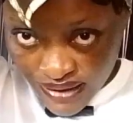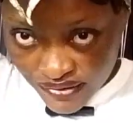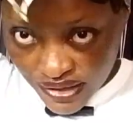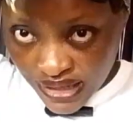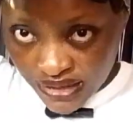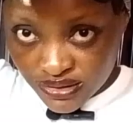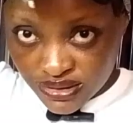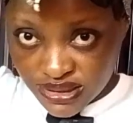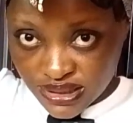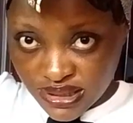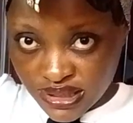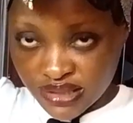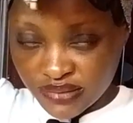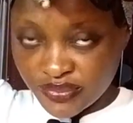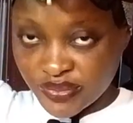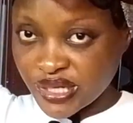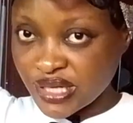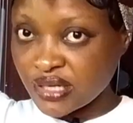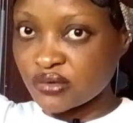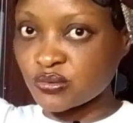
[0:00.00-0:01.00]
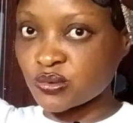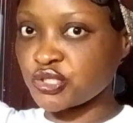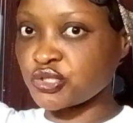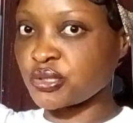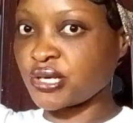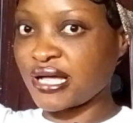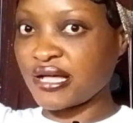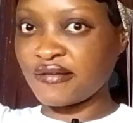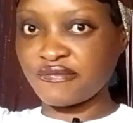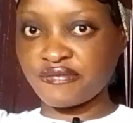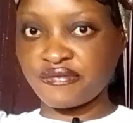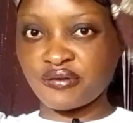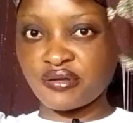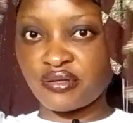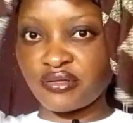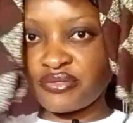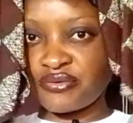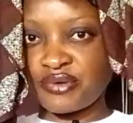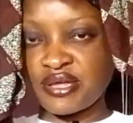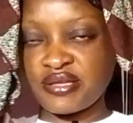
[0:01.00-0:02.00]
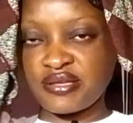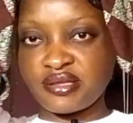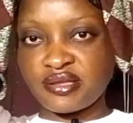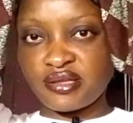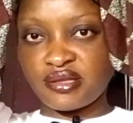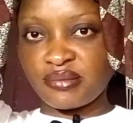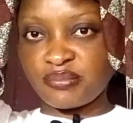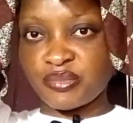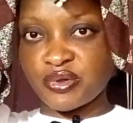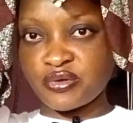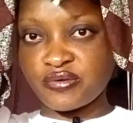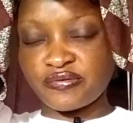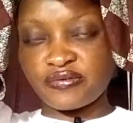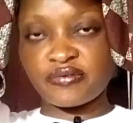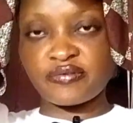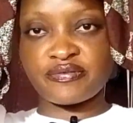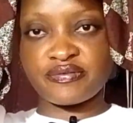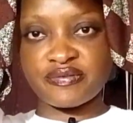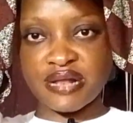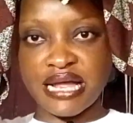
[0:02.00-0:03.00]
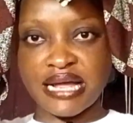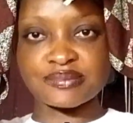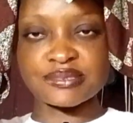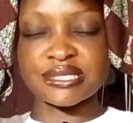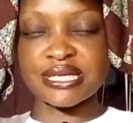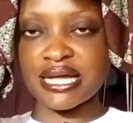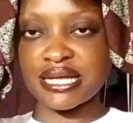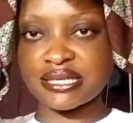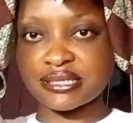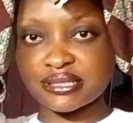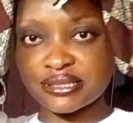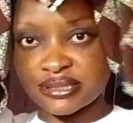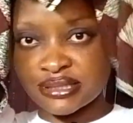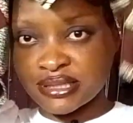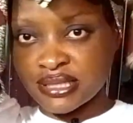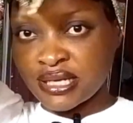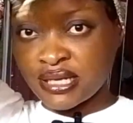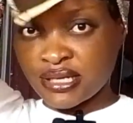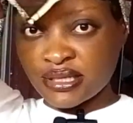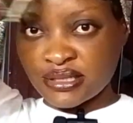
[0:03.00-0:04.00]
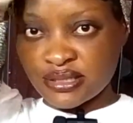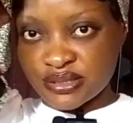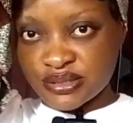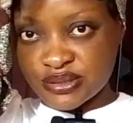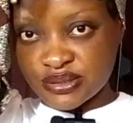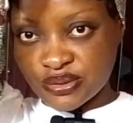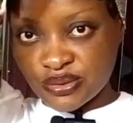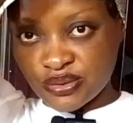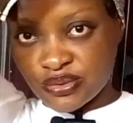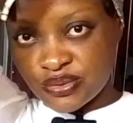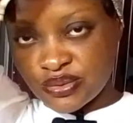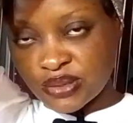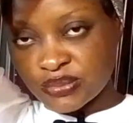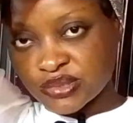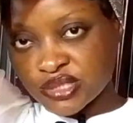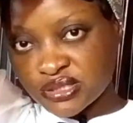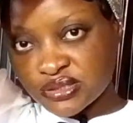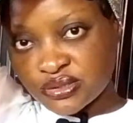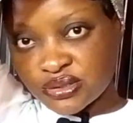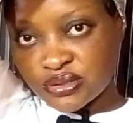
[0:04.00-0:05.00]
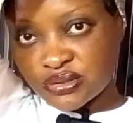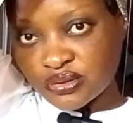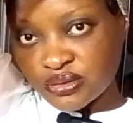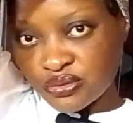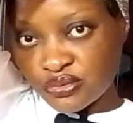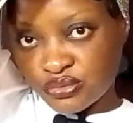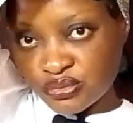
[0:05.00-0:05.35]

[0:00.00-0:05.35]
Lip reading: after knotting at the back, we should have 3 beautiful flaps like this. So I'm just gonna